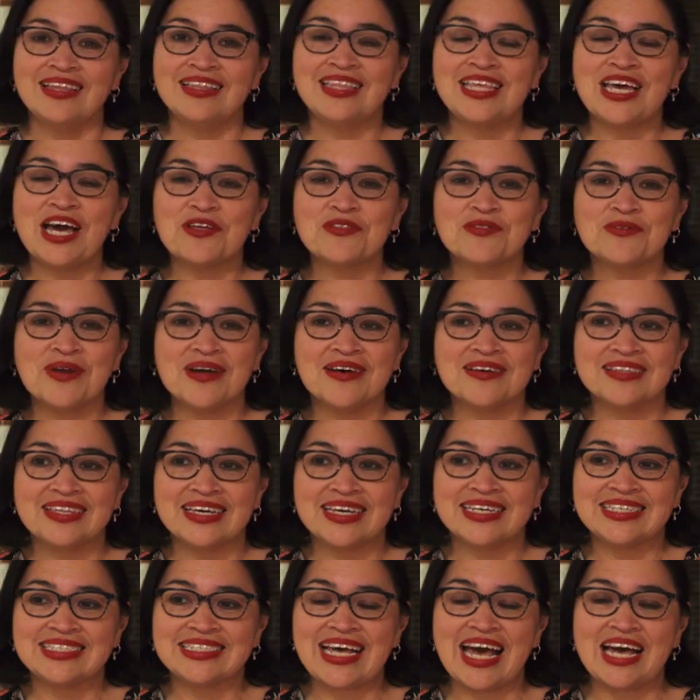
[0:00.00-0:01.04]
Teatro
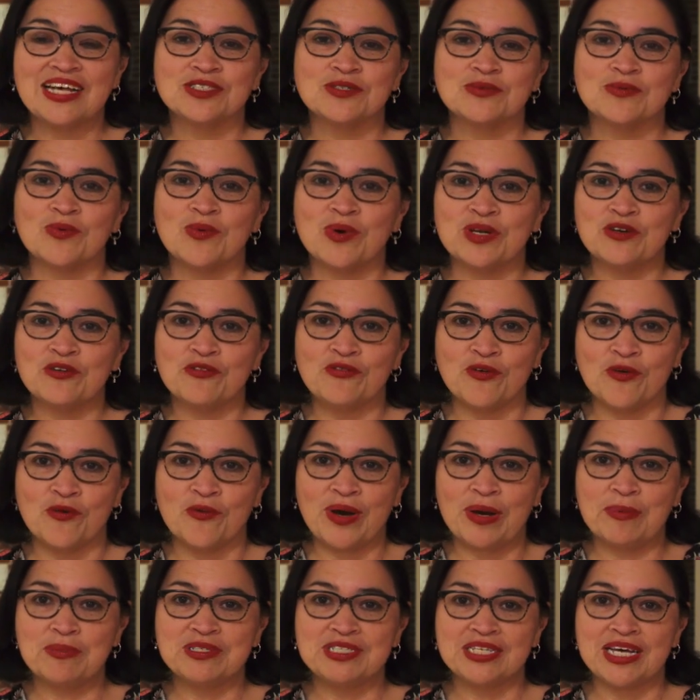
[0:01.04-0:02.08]
Audaz has a wonderful
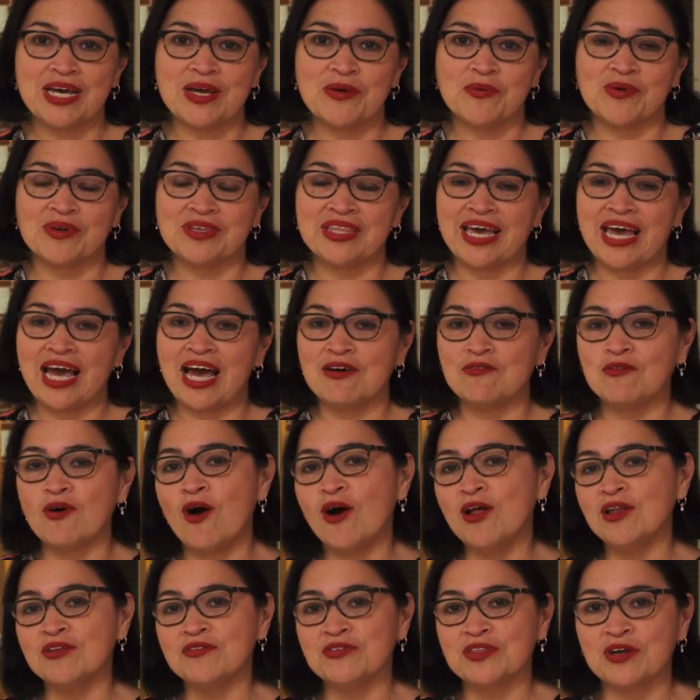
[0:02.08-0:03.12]
website where they have
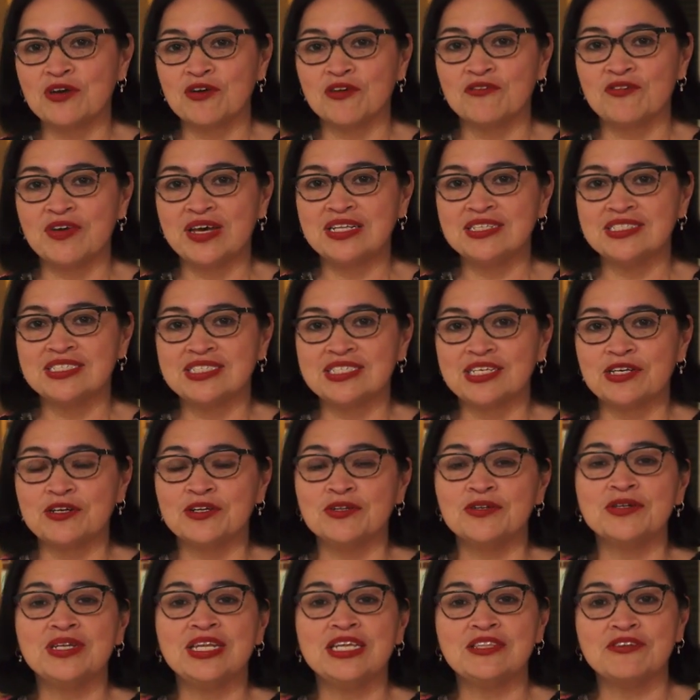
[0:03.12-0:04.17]
all of their events,
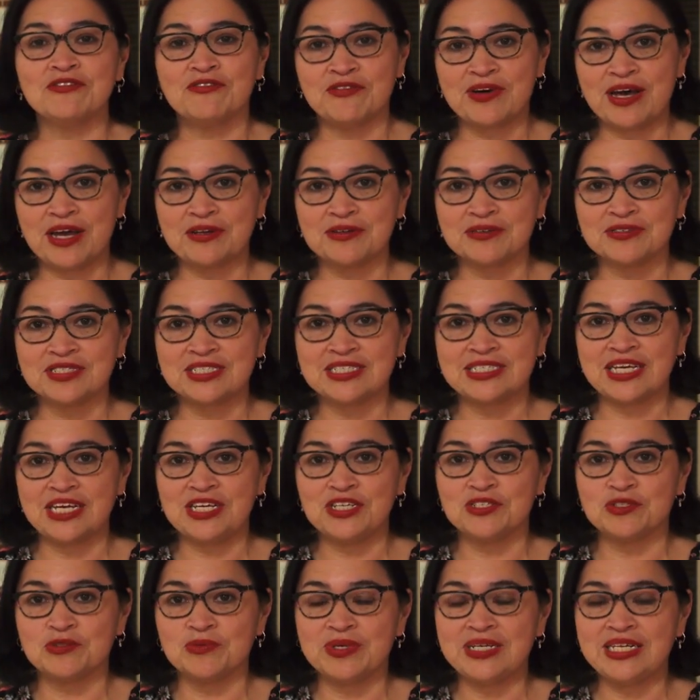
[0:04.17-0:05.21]
including the final
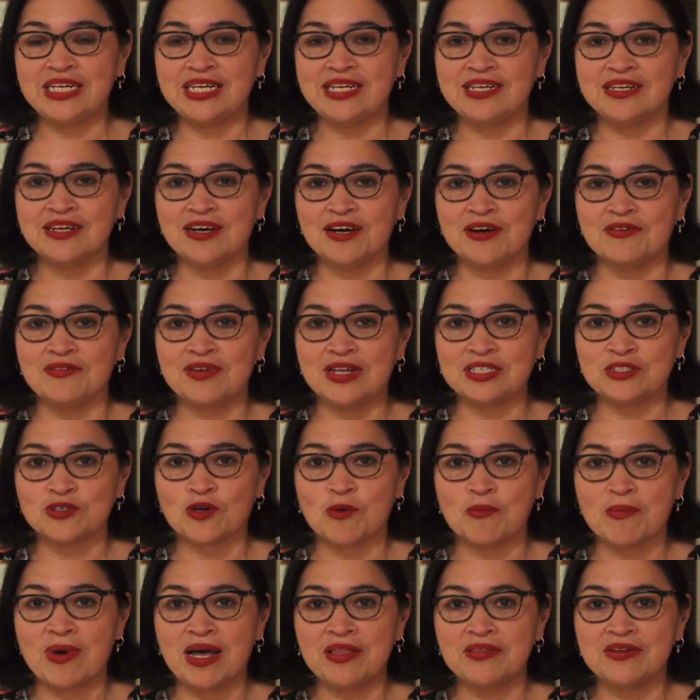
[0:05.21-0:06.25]
stage reading of Las
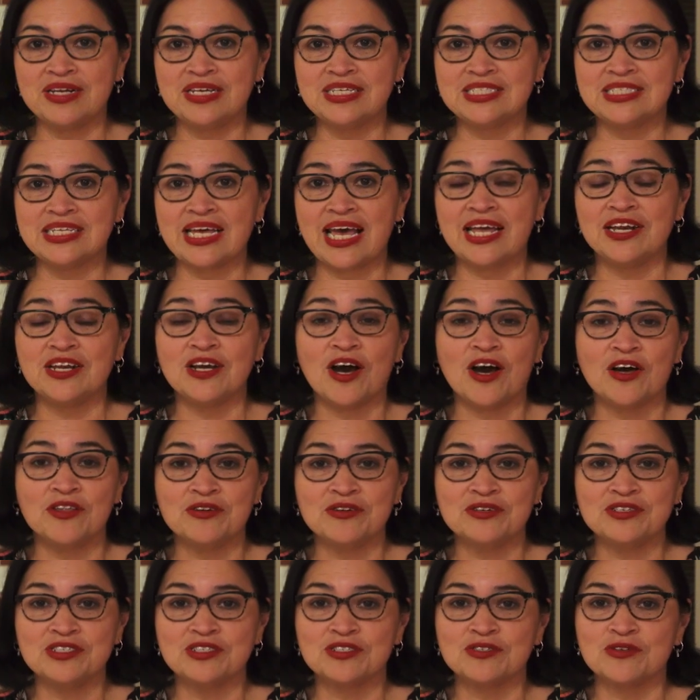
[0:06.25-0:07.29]
Comadres and
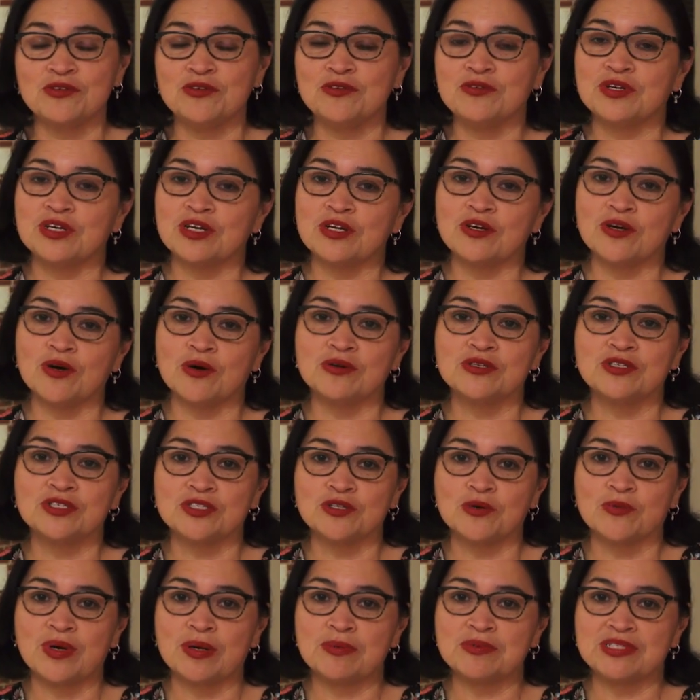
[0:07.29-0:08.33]
others. So you can go
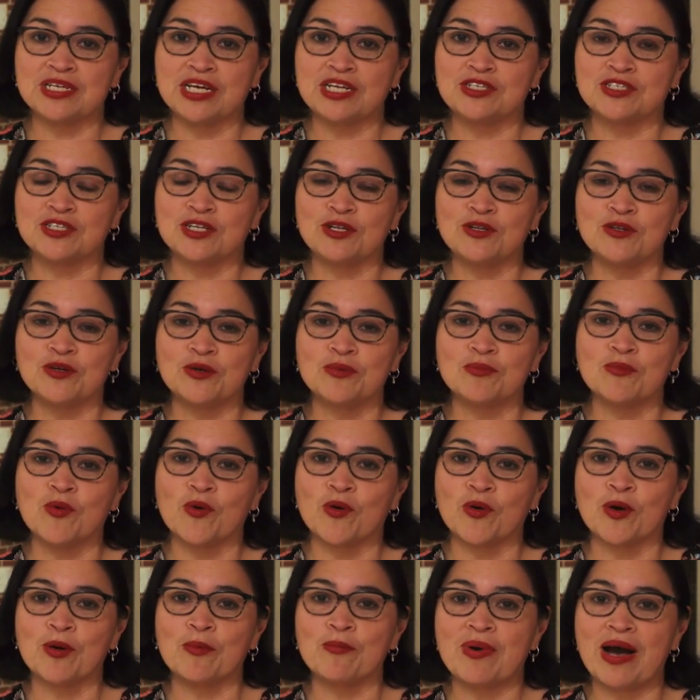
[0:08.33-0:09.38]
to the website to learn
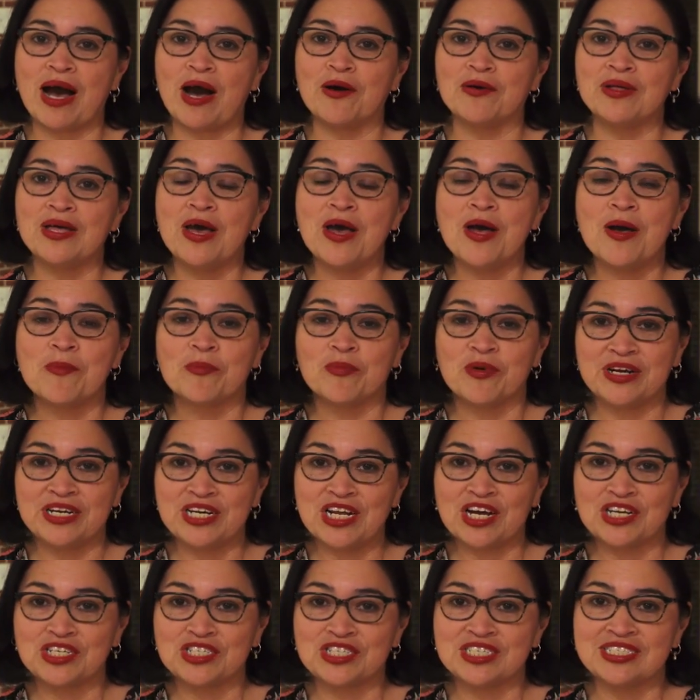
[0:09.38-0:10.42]
more about
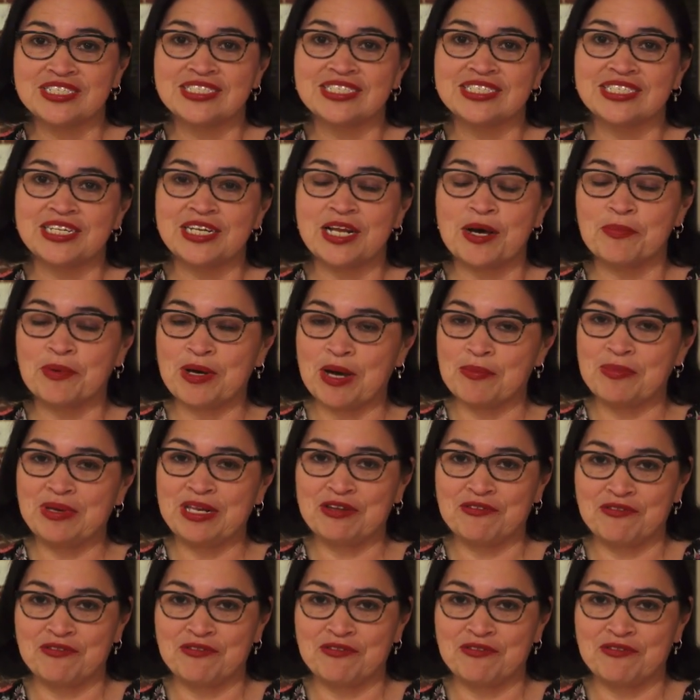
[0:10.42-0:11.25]
productions and upcoming